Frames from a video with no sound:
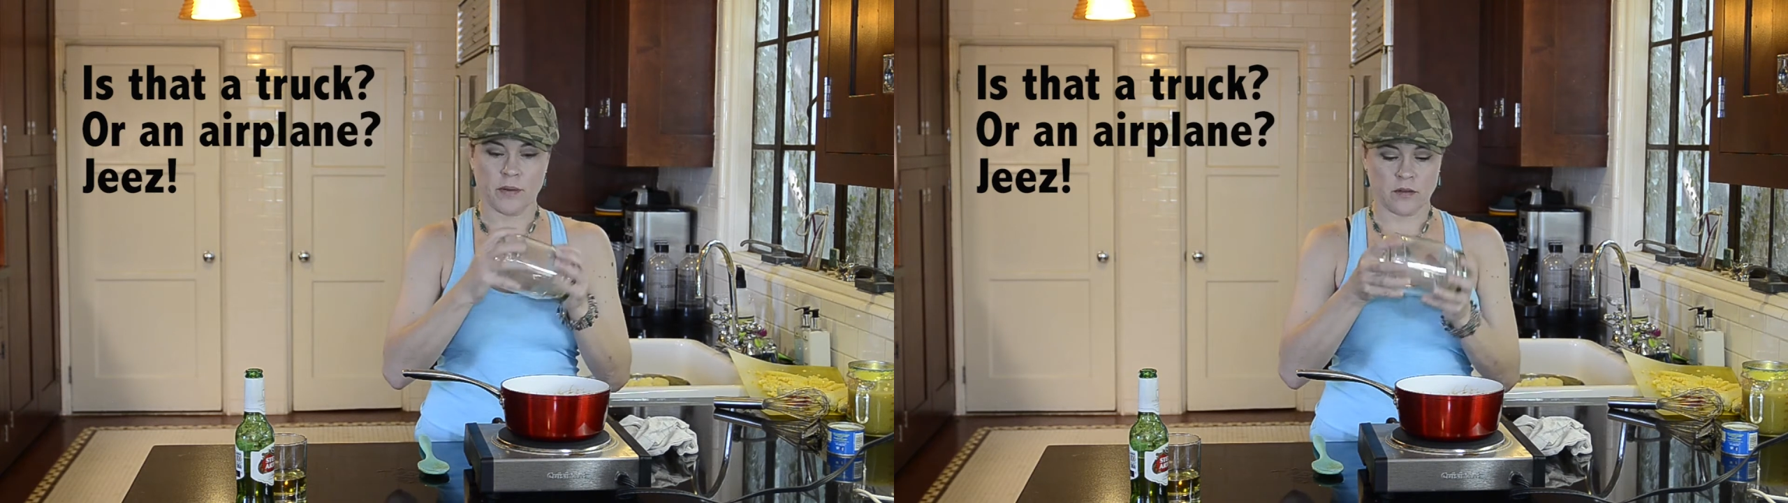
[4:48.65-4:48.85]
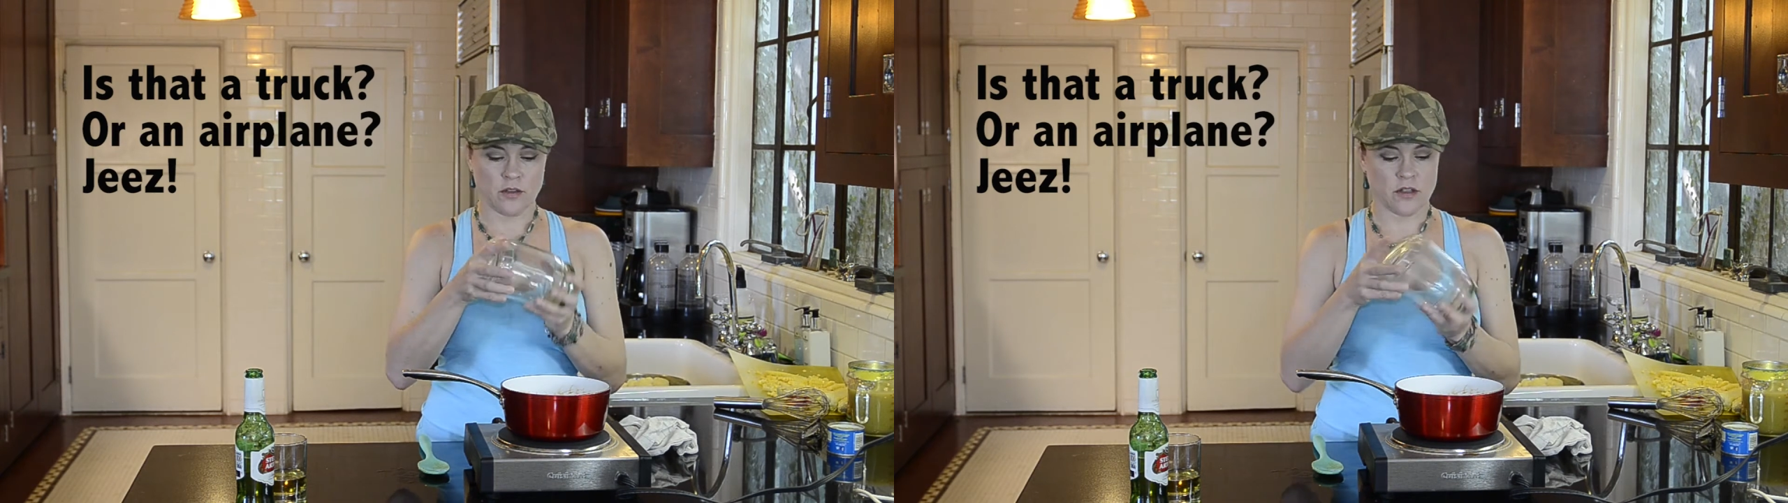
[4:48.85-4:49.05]

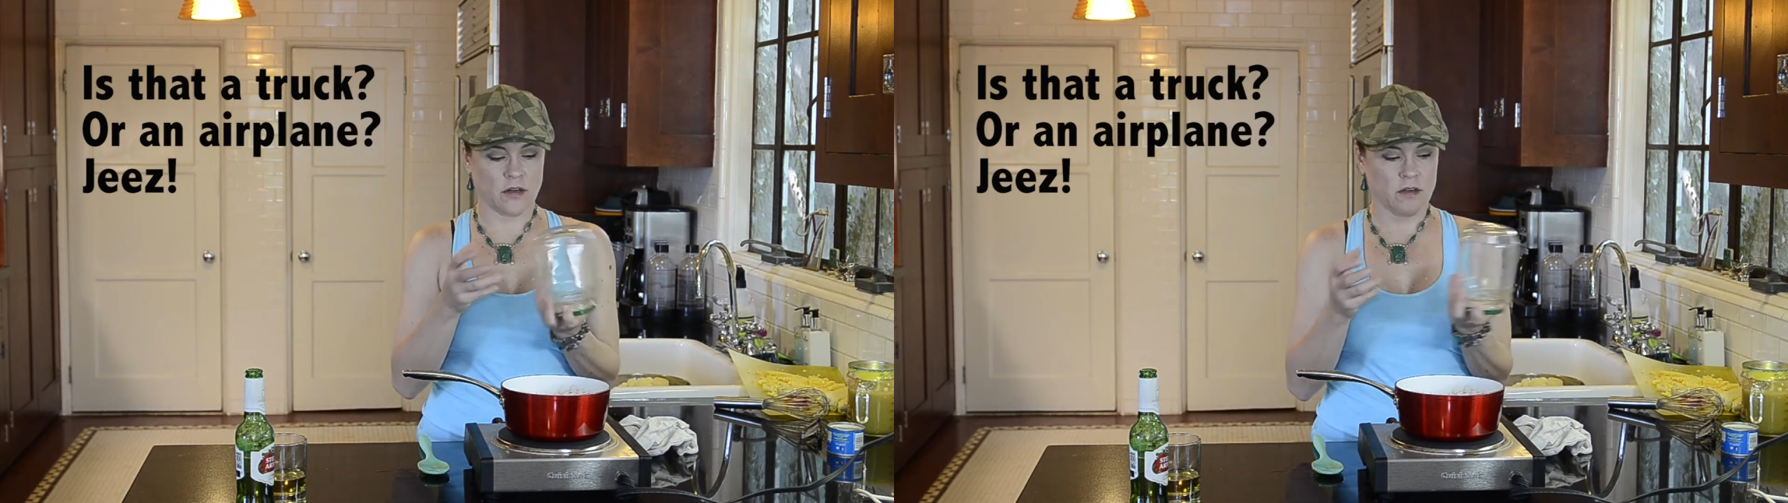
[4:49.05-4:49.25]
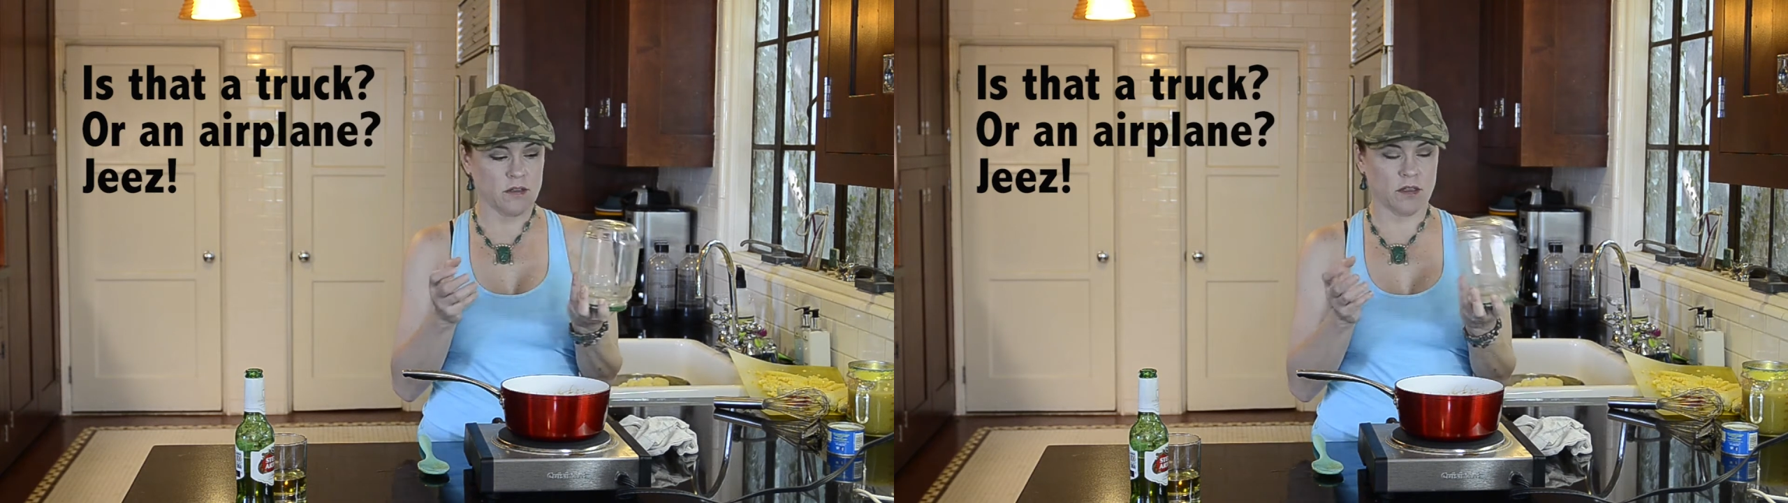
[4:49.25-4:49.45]
pickle
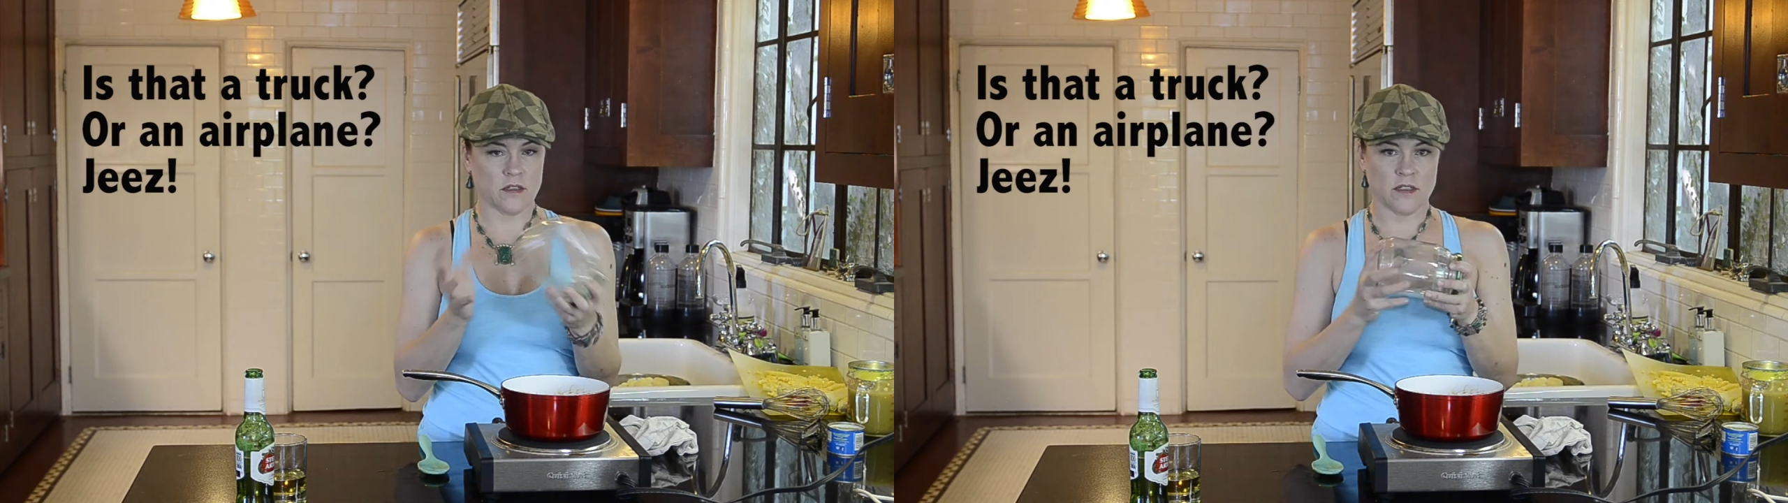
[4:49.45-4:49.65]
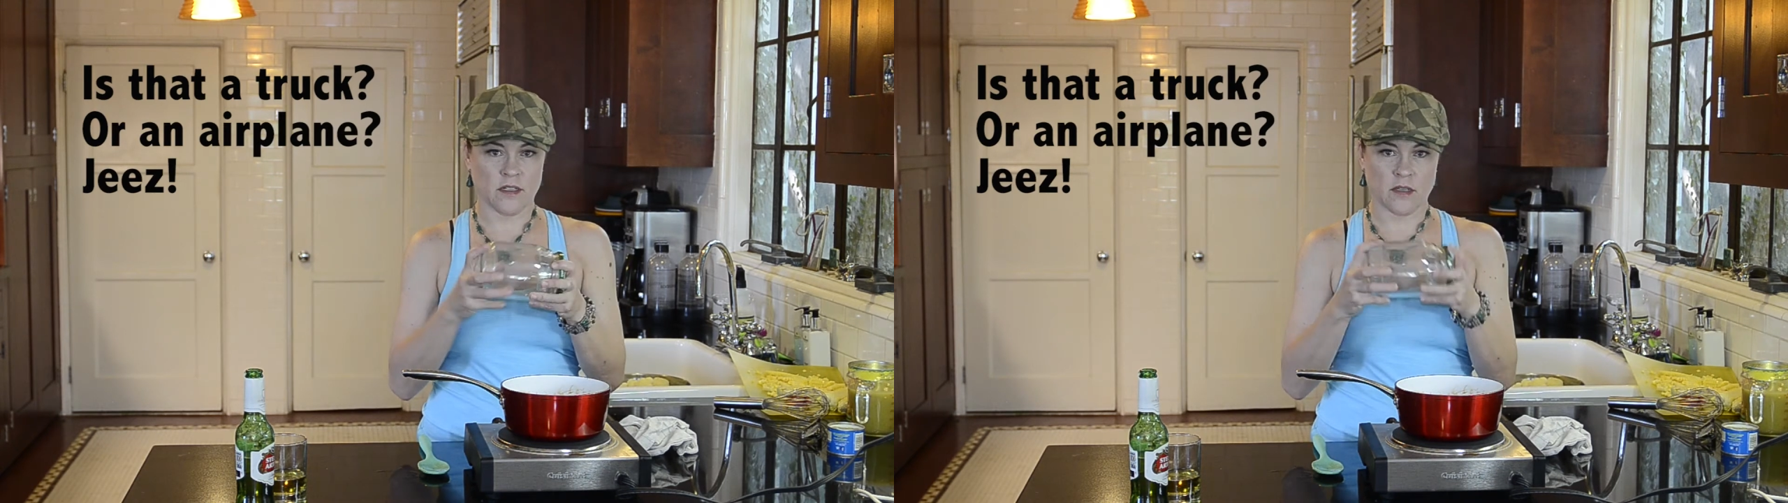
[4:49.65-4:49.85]
jars and
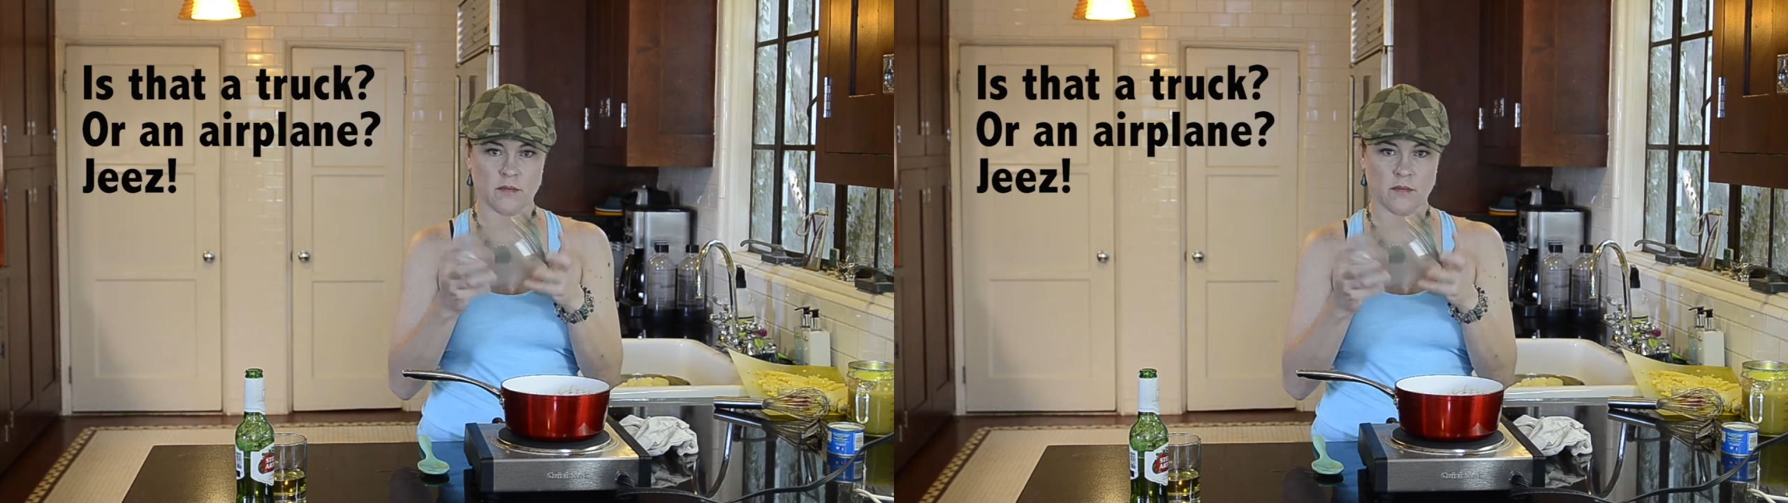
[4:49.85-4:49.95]
just stick